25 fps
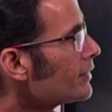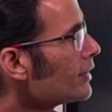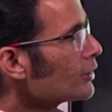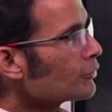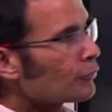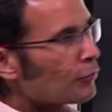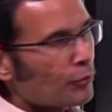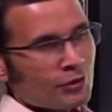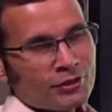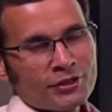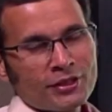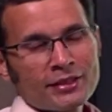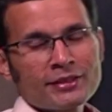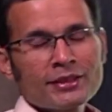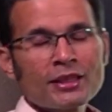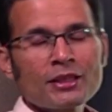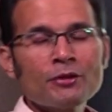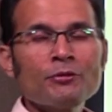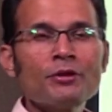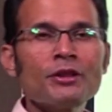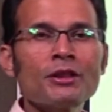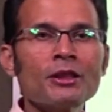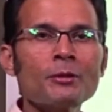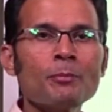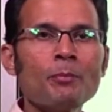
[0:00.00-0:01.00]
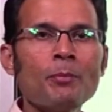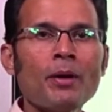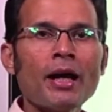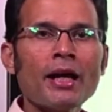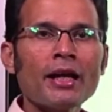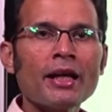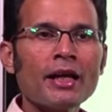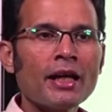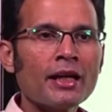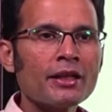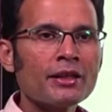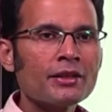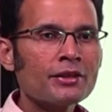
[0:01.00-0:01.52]
this was discovered
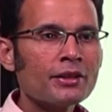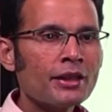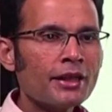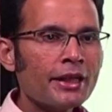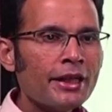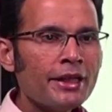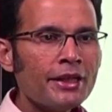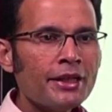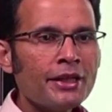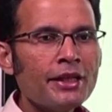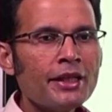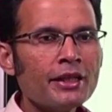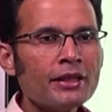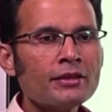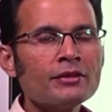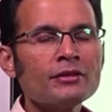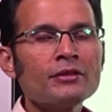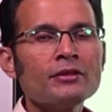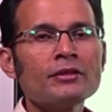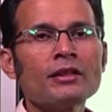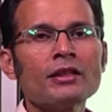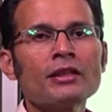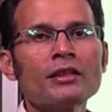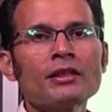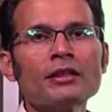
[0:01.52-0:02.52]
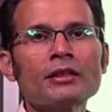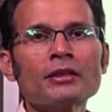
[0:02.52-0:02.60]
by an Indian